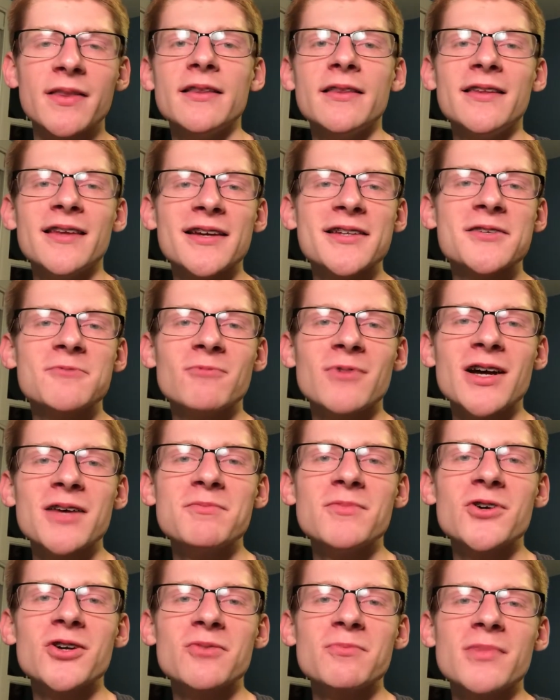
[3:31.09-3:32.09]
The X and Y
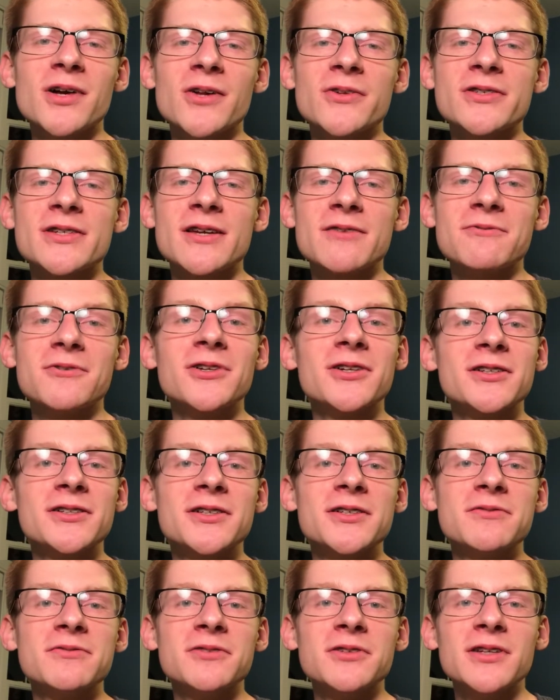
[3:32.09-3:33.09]
motor mounts have
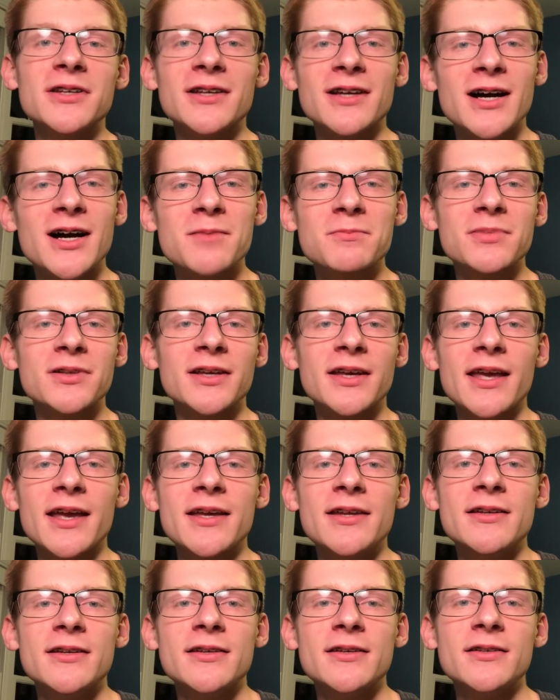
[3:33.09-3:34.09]
relatively
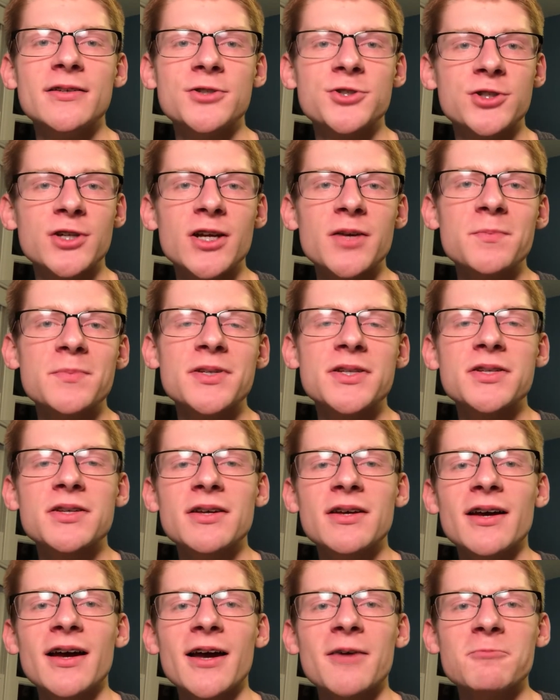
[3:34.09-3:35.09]
complicated shapes
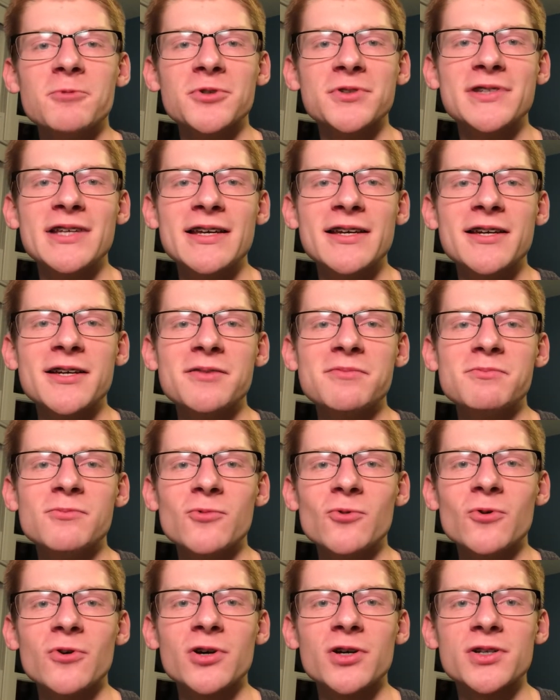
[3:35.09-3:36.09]
and will take up
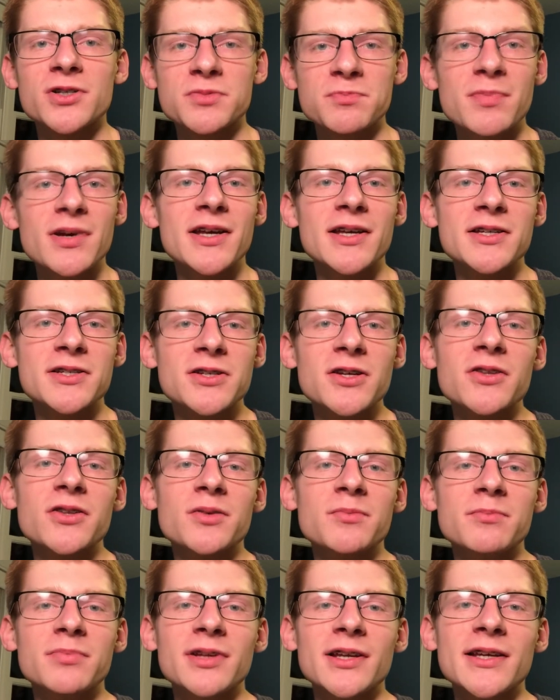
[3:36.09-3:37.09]
more space on
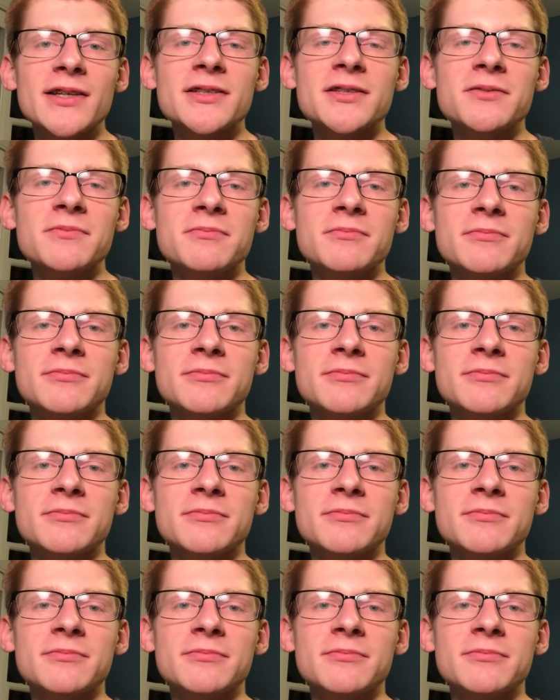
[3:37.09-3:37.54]
the plate.